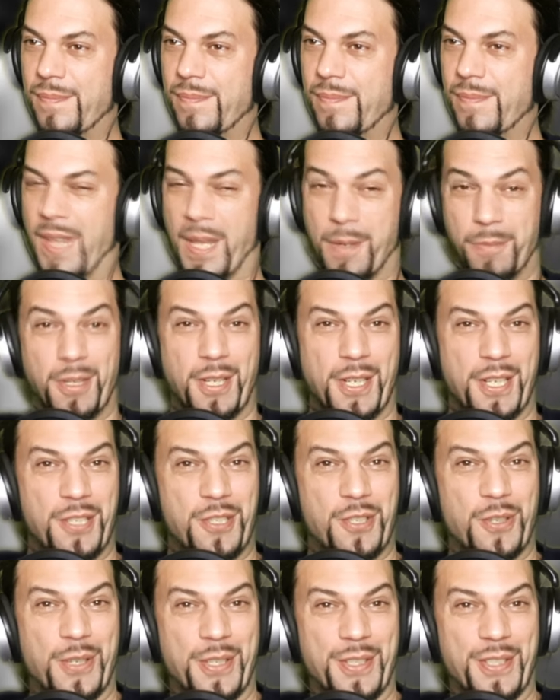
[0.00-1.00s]
I'm really
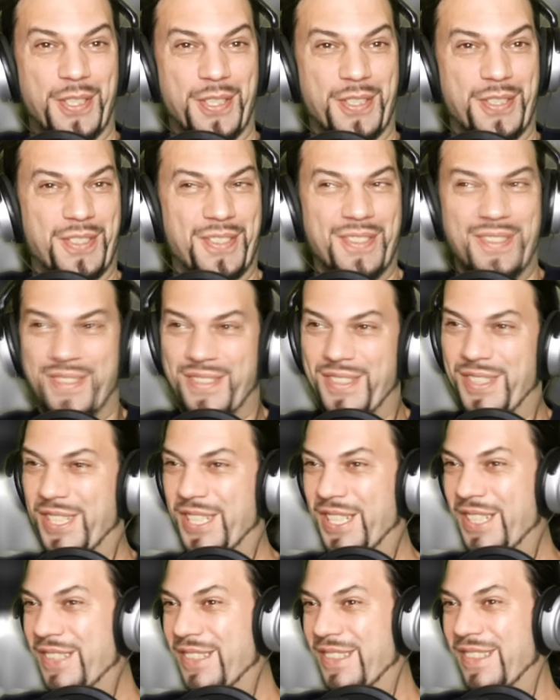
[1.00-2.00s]
enjoying this. You
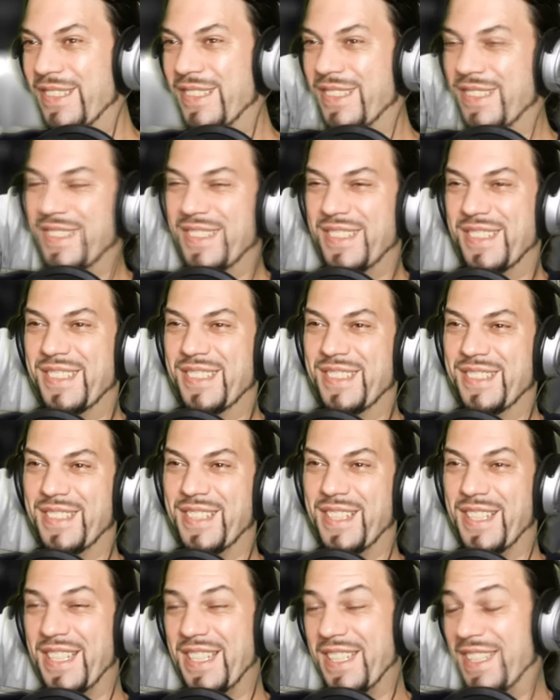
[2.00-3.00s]
know,
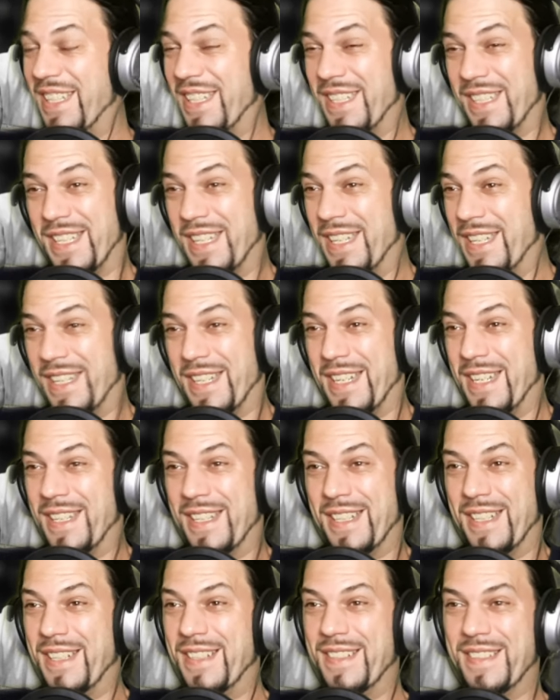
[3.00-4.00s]
I,
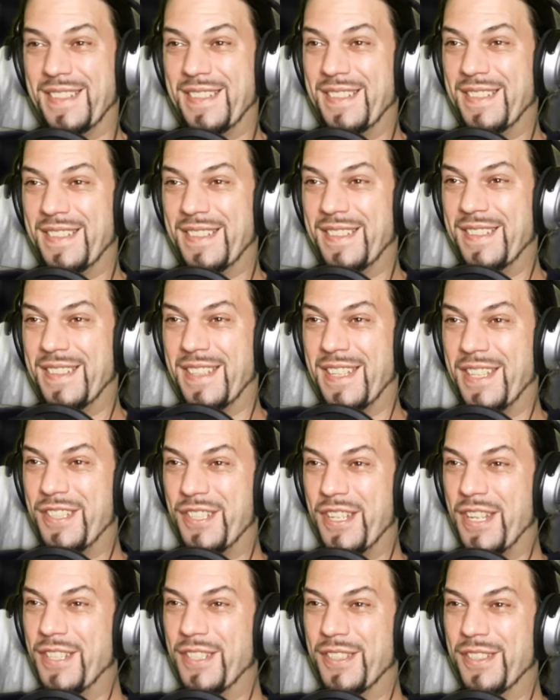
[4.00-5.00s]
I
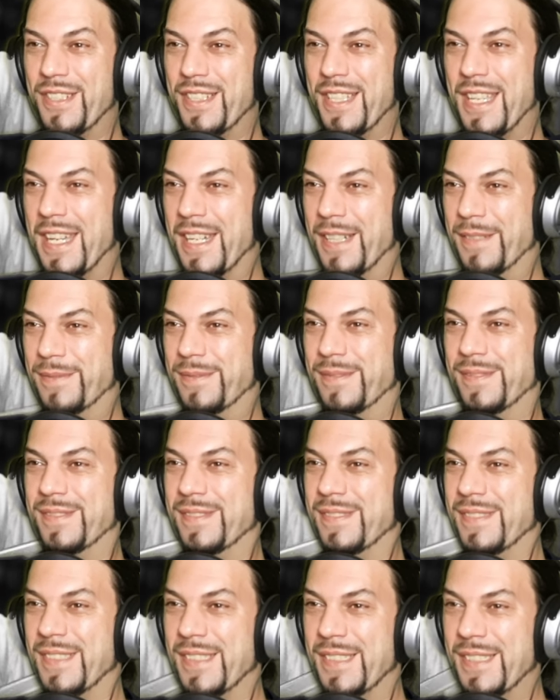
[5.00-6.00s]
genuinely am.
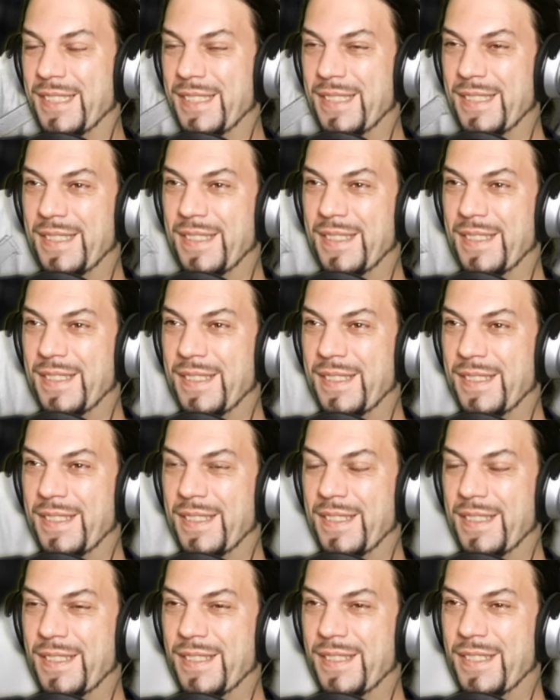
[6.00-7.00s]

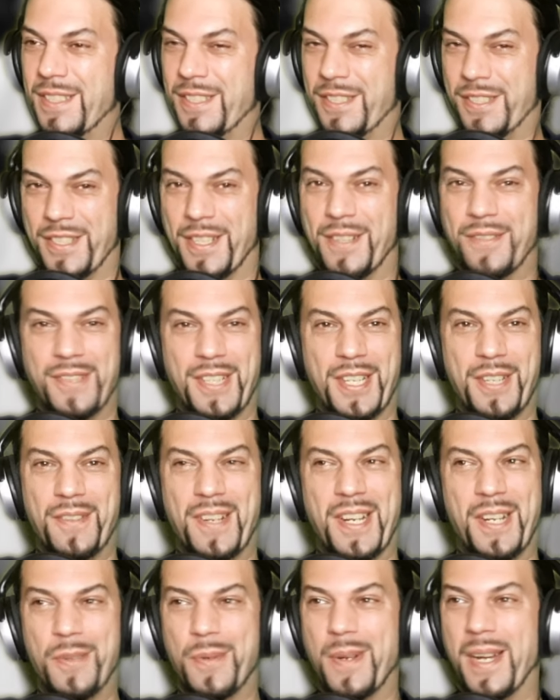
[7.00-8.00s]
This is done very,
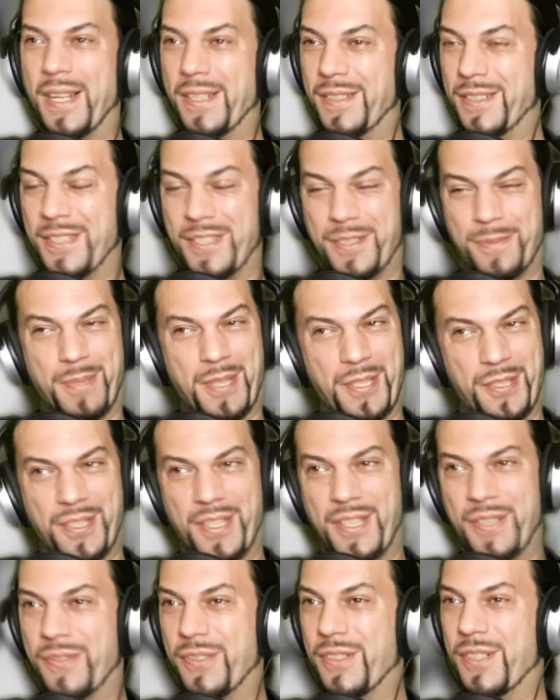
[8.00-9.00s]
very well, especially
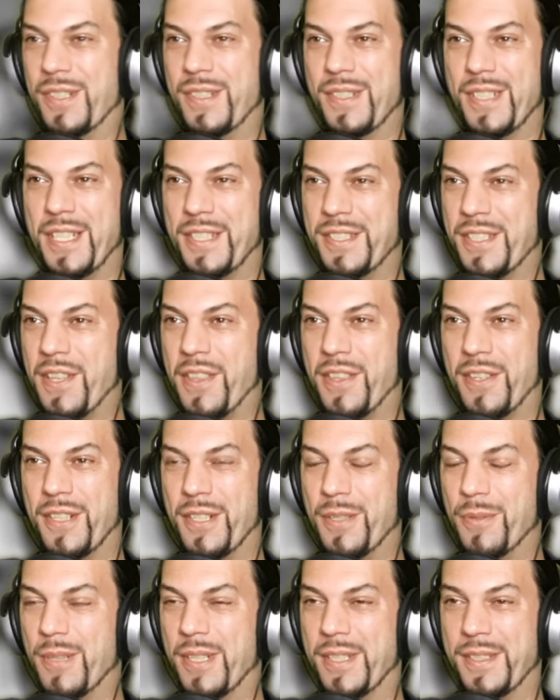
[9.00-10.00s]
for nineteen
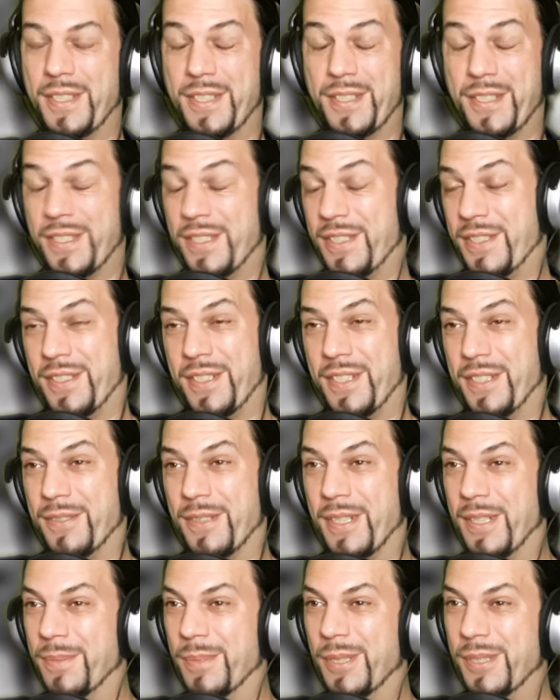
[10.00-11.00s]
thirty-one. This is
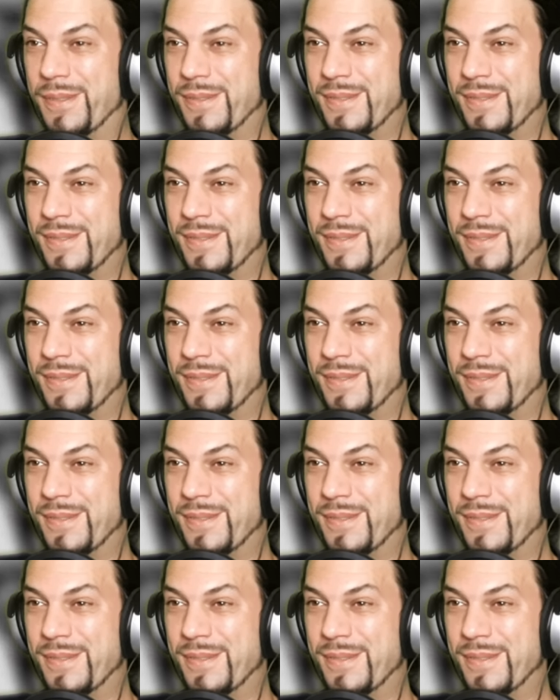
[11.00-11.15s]
incredible.